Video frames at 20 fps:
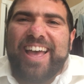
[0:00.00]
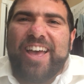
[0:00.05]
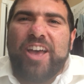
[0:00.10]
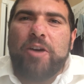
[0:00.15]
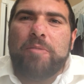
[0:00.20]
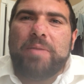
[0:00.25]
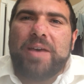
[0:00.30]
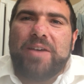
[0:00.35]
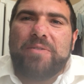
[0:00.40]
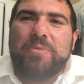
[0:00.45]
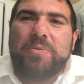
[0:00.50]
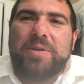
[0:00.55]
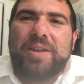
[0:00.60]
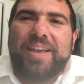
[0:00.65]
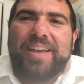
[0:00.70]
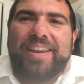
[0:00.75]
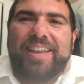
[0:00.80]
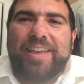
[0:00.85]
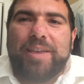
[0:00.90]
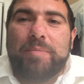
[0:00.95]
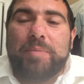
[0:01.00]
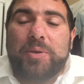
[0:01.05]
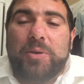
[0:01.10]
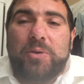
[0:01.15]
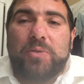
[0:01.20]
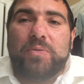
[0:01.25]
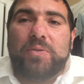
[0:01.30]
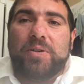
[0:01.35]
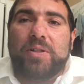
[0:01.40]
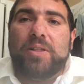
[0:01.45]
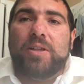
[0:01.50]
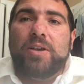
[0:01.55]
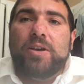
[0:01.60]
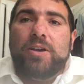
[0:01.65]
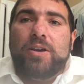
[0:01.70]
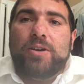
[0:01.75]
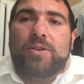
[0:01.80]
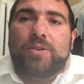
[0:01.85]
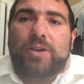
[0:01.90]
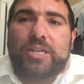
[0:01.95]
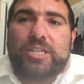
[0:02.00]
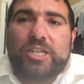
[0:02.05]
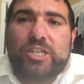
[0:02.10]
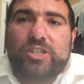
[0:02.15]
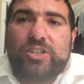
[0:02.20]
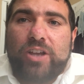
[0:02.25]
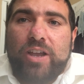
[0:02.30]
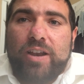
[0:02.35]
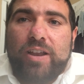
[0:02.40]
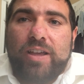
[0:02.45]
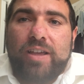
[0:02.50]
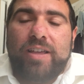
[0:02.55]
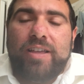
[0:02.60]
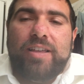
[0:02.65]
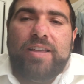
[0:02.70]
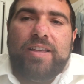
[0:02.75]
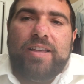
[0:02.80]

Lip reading: I hope everyone had a beautiful Rosh Hashanah.